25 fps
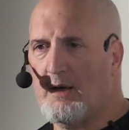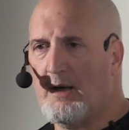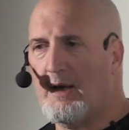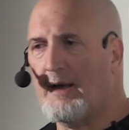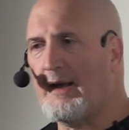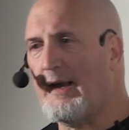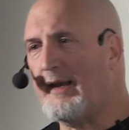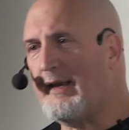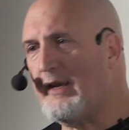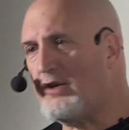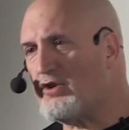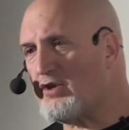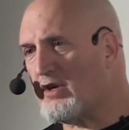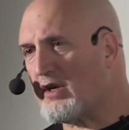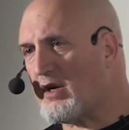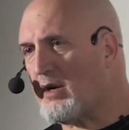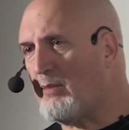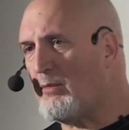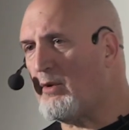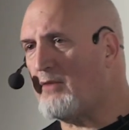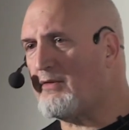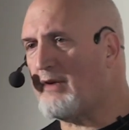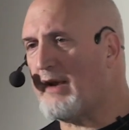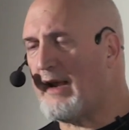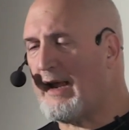and I need you to
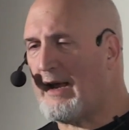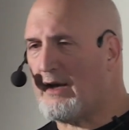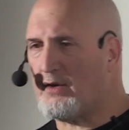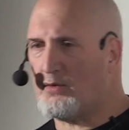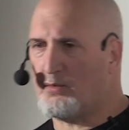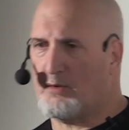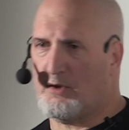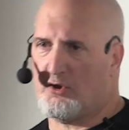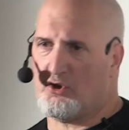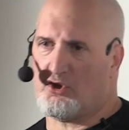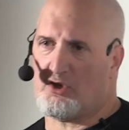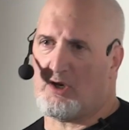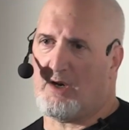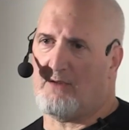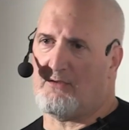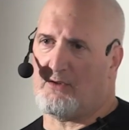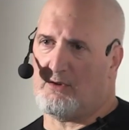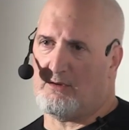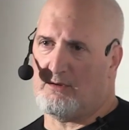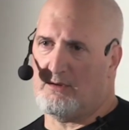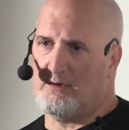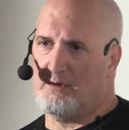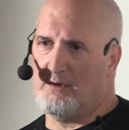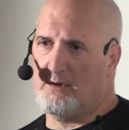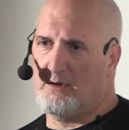come over to the house with a
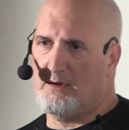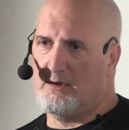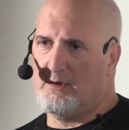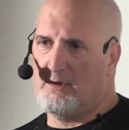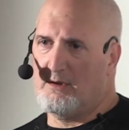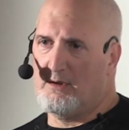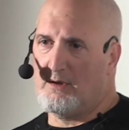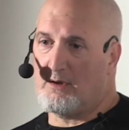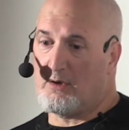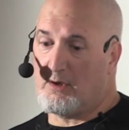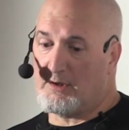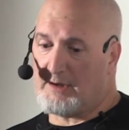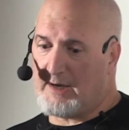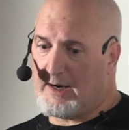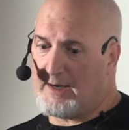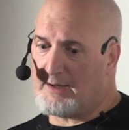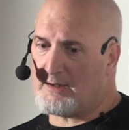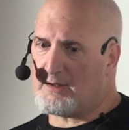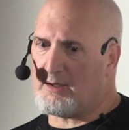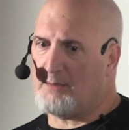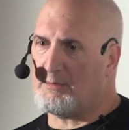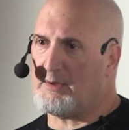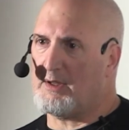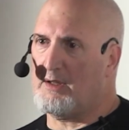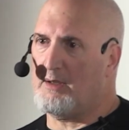shovel because I
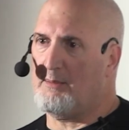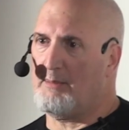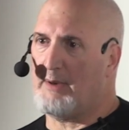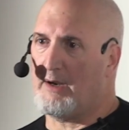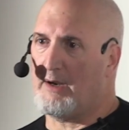got something to